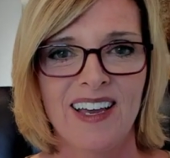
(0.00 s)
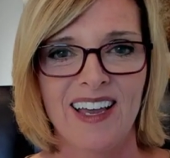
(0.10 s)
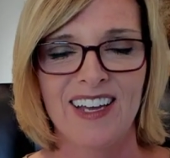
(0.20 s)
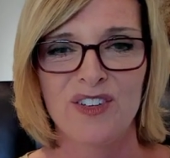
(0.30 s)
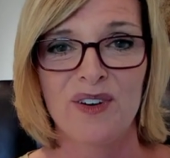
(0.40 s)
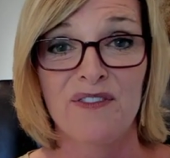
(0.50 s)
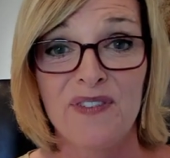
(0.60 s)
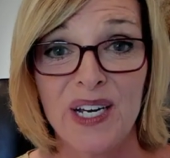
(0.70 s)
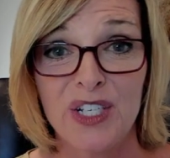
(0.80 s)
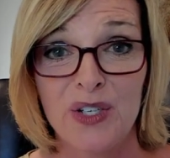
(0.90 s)
and you have
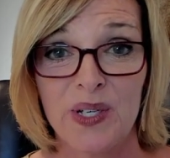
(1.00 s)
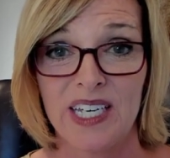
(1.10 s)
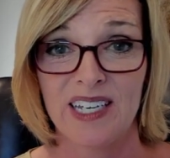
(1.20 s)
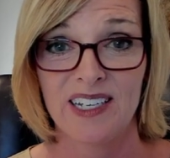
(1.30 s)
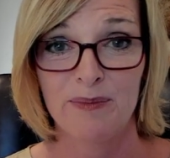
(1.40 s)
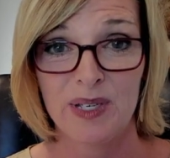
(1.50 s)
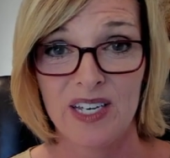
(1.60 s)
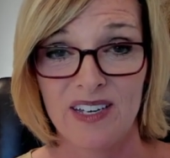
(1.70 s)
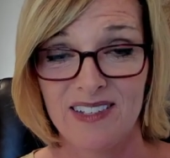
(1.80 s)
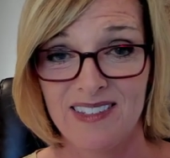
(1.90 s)
fun doing it
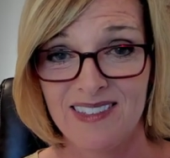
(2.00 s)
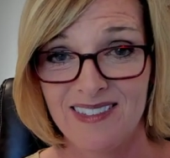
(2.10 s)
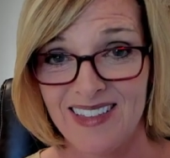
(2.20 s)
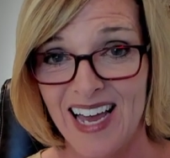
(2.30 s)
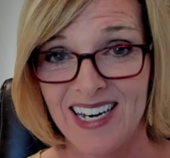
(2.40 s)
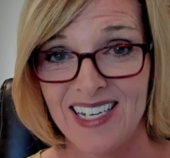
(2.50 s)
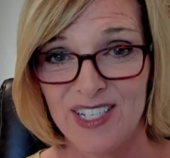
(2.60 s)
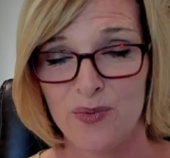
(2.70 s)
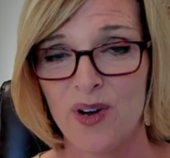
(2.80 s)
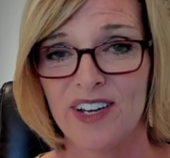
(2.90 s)
because that
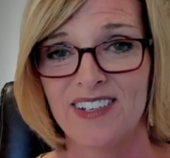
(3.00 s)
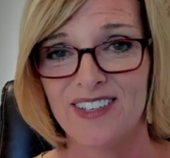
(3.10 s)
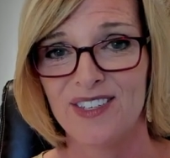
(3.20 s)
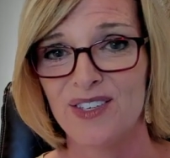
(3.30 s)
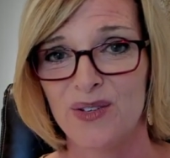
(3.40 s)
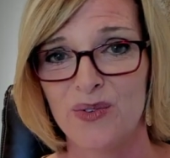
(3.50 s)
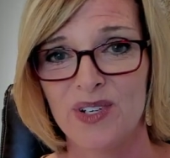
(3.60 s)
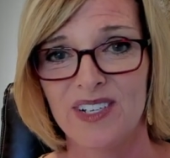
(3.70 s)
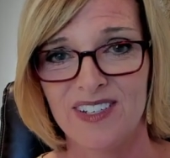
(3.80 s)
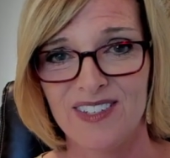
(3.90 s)
is what you
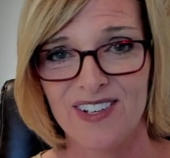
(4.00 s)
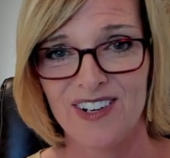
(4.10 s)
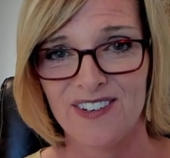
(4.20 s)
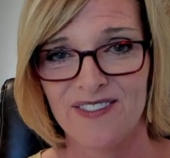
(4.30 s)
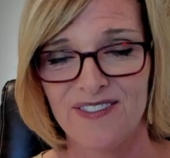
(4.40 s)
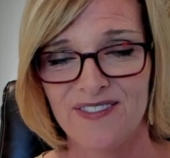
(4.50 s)
deserve.